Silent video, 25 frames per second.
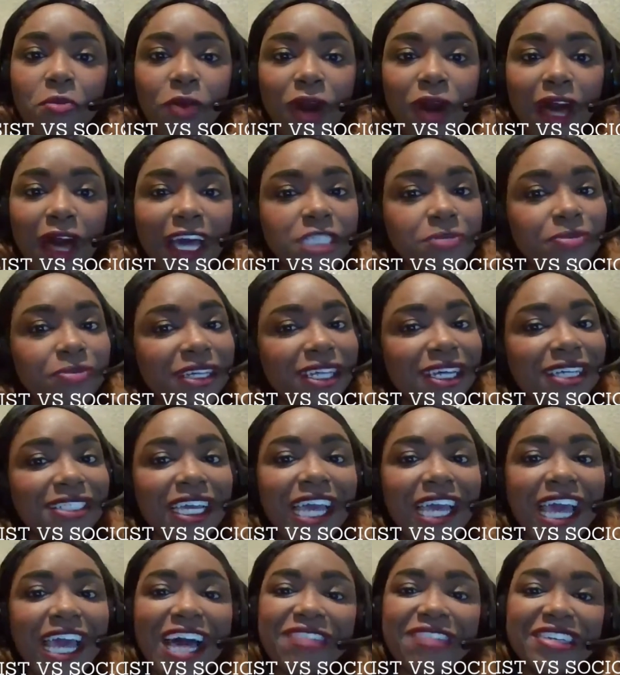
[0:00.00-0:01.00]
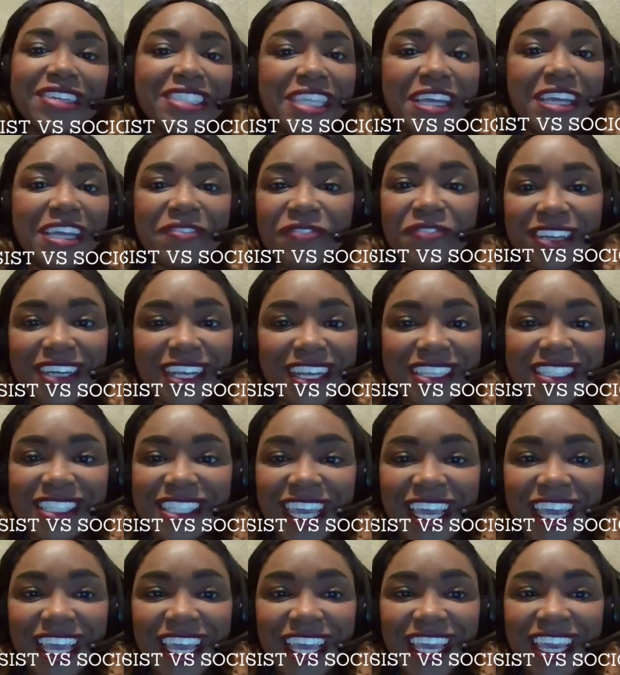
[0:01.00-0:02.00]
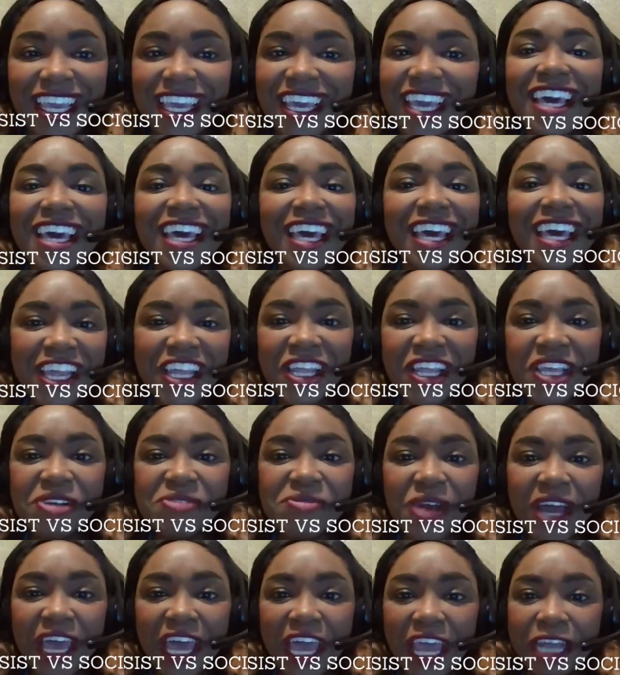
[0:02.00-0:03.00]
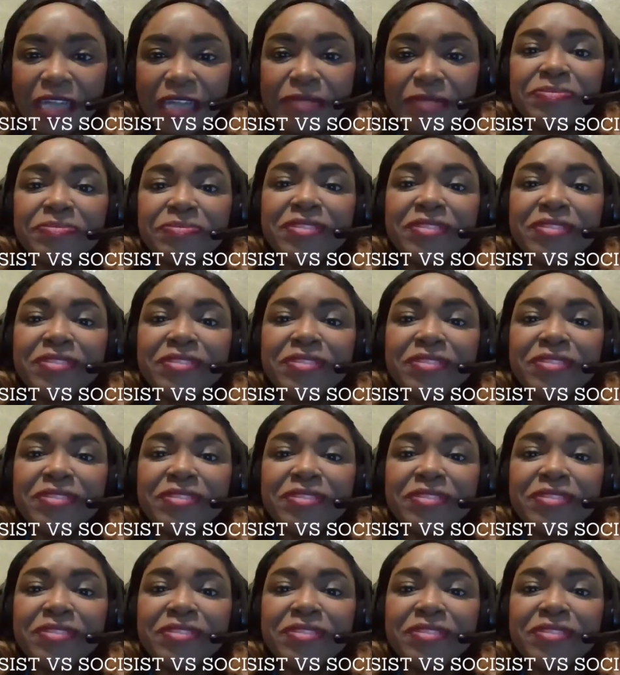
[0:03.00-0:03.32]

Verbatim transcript: Why? Is because they have a different intent anyway.